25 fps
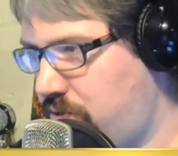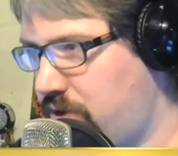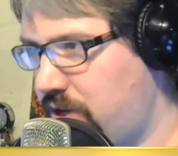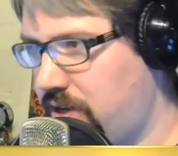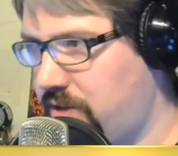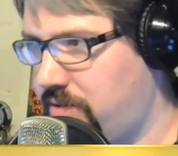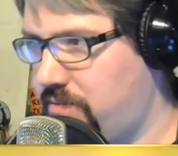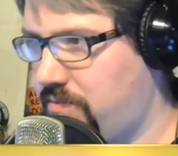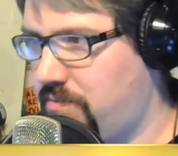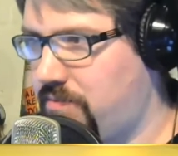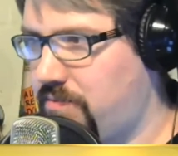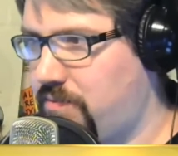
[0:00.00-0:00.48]

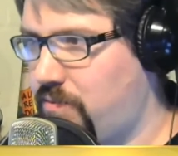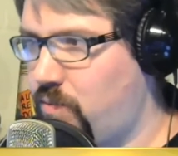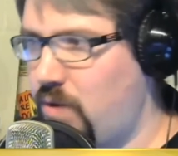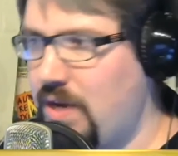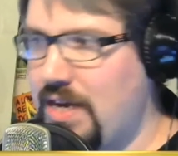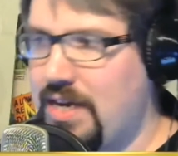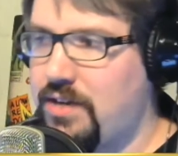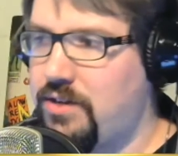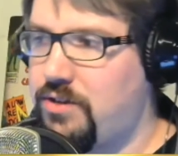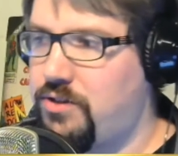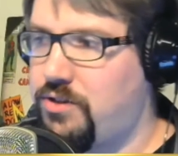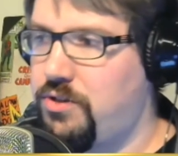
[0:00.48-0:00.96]
can, we
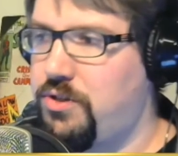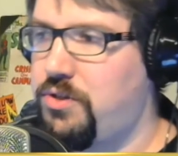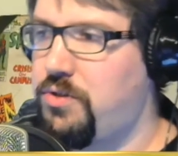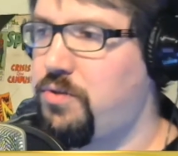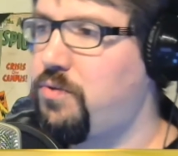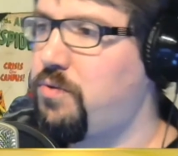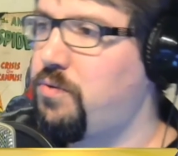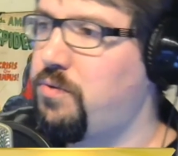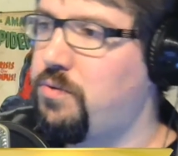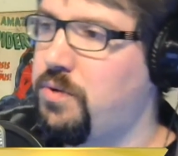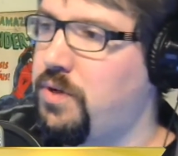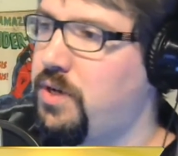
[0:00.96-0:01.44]
could
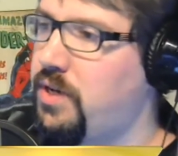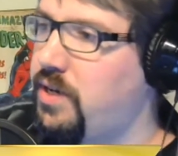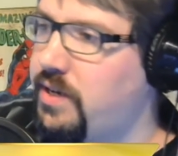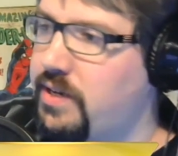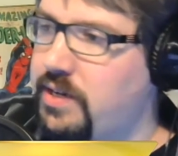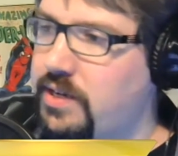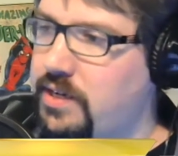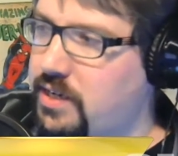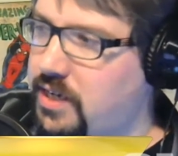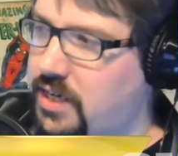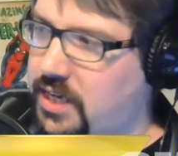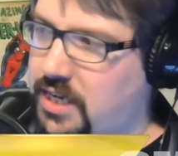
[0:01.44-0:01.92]
do
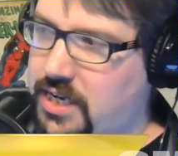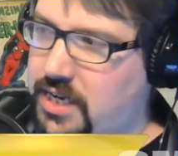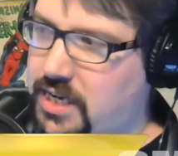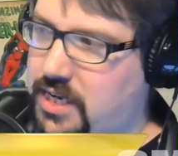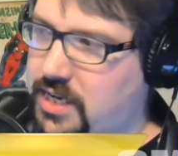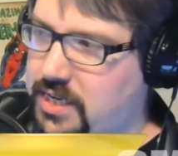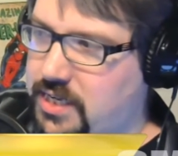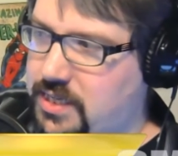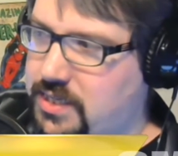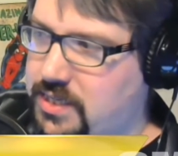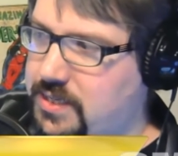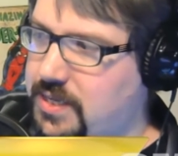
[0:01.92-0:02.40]

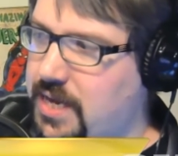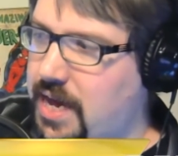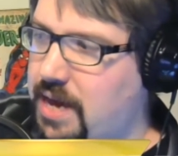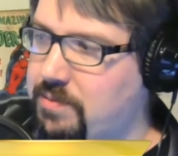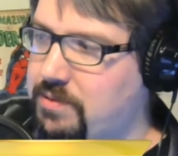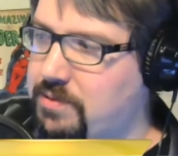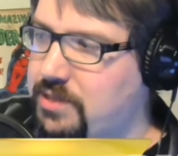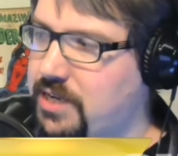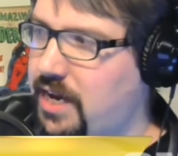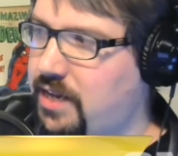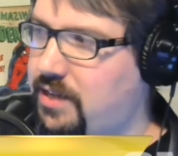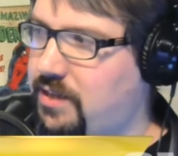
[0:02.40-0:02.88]
a
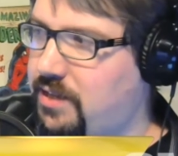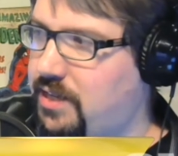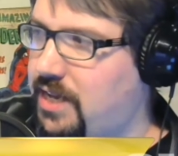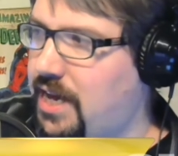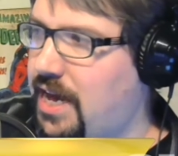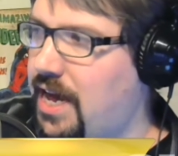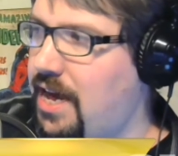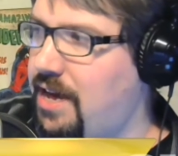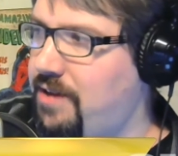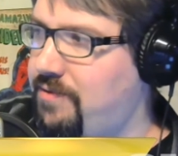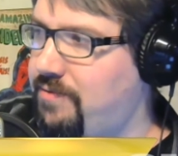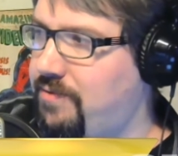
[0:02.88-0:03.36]
Snapchat
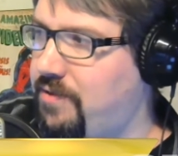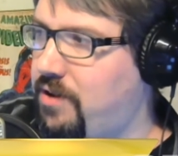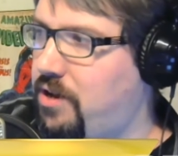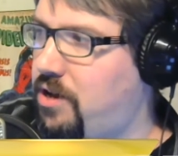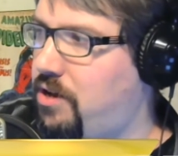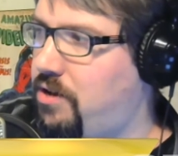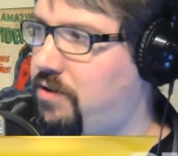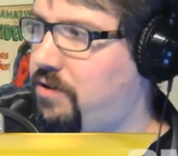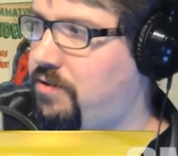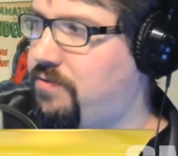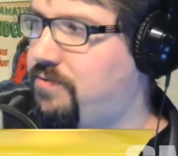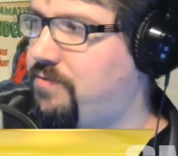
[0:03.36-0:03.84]
Live
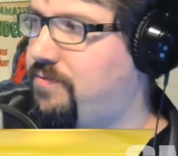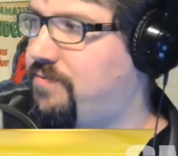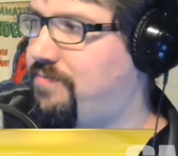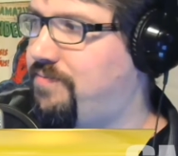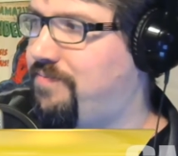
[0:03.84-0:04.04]
of,